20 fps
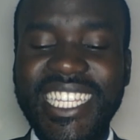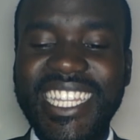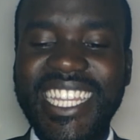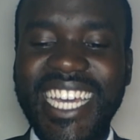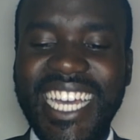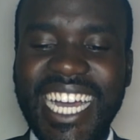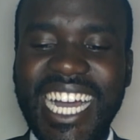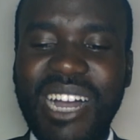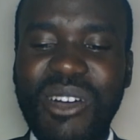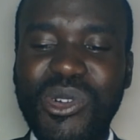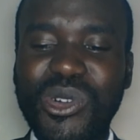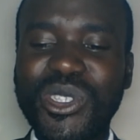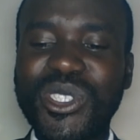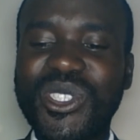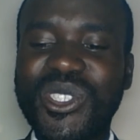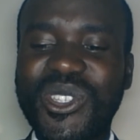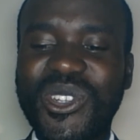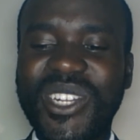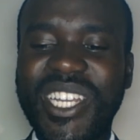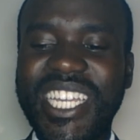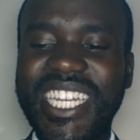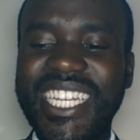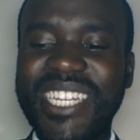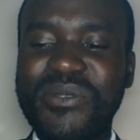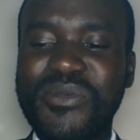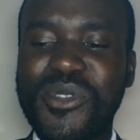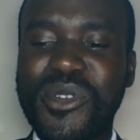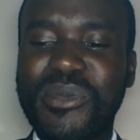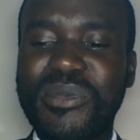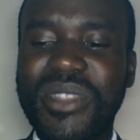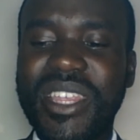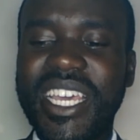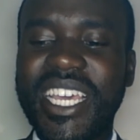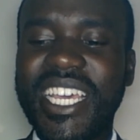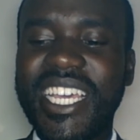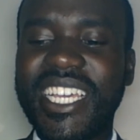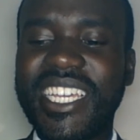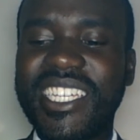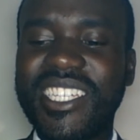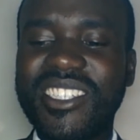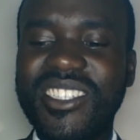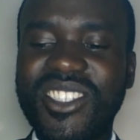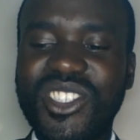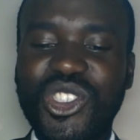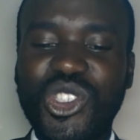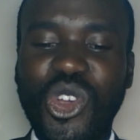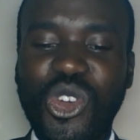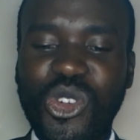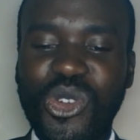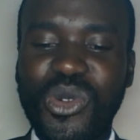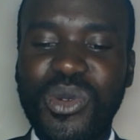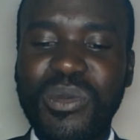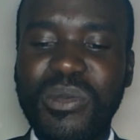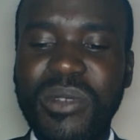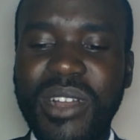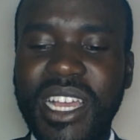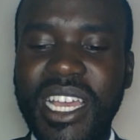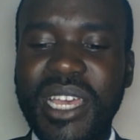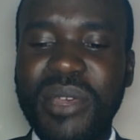the car was stolen from the showroom